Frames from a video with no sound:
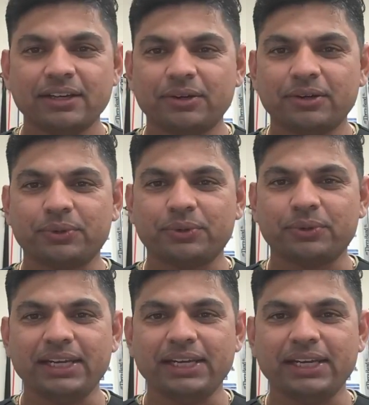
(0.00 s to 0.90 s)

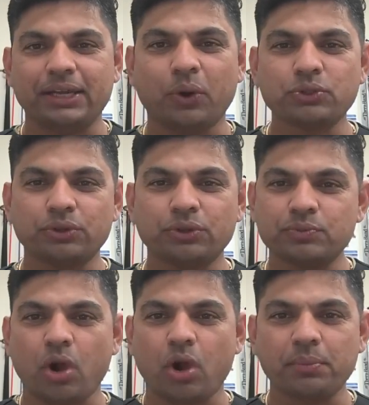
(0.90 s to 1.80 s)
really goes on the
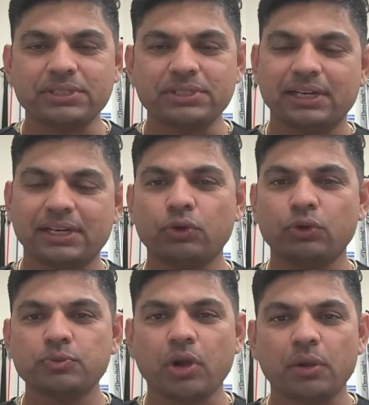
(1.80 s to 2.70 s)
small muscle, and those
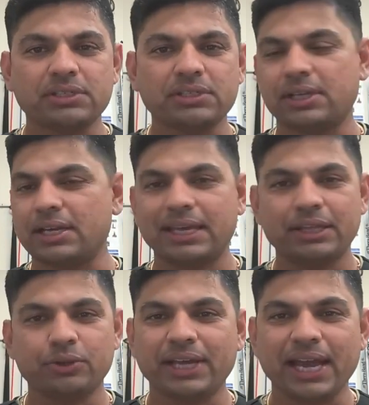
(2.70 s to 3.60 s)
small muscles that
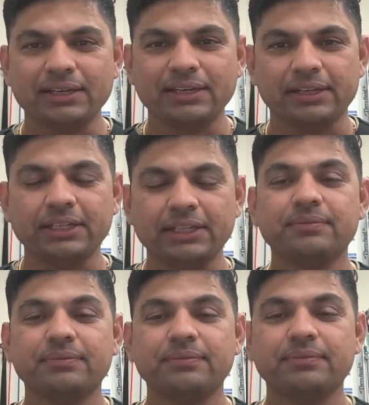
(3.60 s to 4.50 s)
cannot handle it,
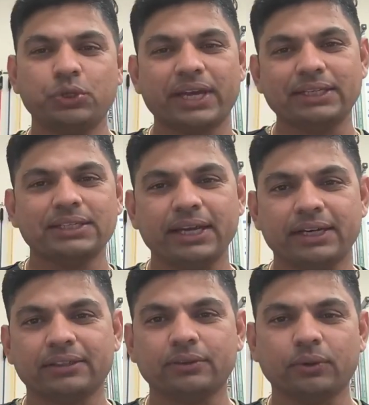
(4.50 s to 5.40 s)
and you get a
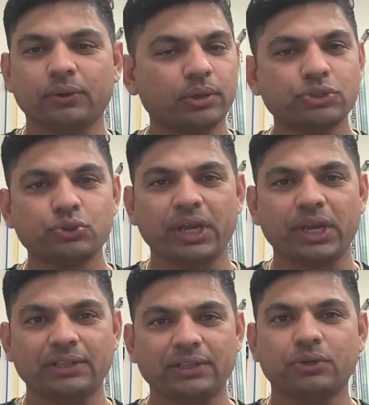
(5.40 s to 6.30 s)
tear or
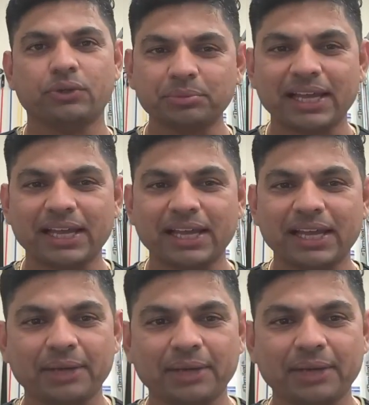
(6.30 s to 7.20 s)
strain or something like
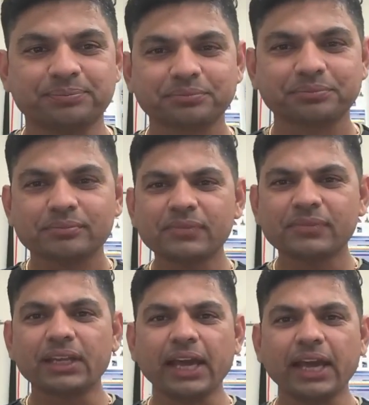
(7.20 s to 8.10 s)
that.
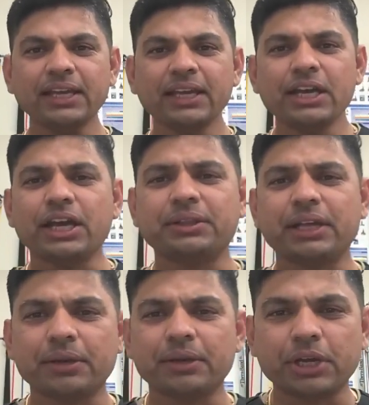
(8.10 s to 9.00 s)
Okay, and
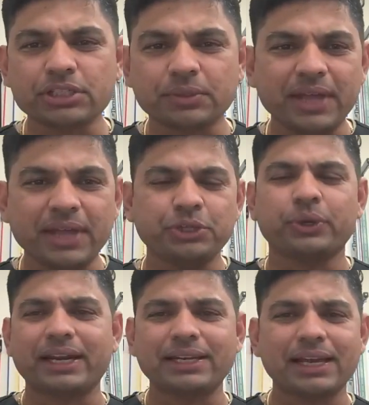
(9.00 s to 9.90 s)
because of that, you
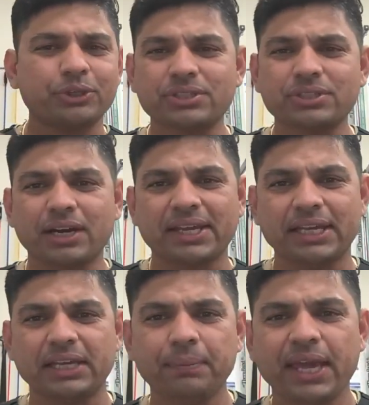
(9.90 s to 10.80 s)
get start
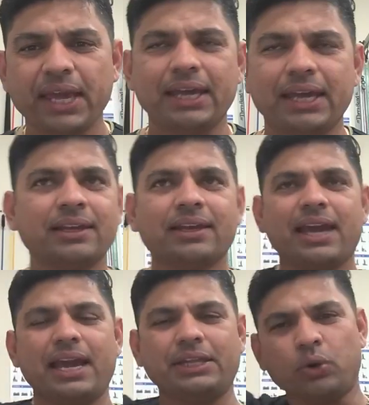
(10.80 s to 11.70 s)
getting a pain.
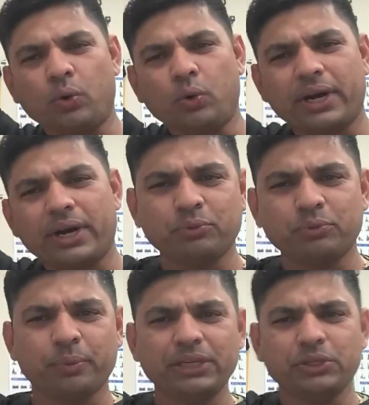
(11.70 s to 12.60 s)
Any overhead
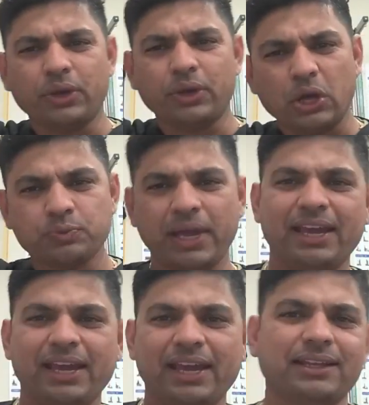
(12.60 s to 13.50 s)
movement you cause
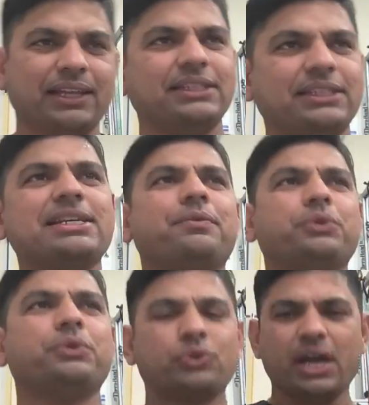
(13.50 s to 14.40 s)
pain, and anytime
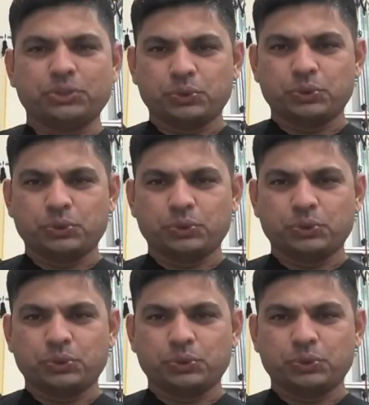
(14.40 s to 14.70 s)
you're trying to do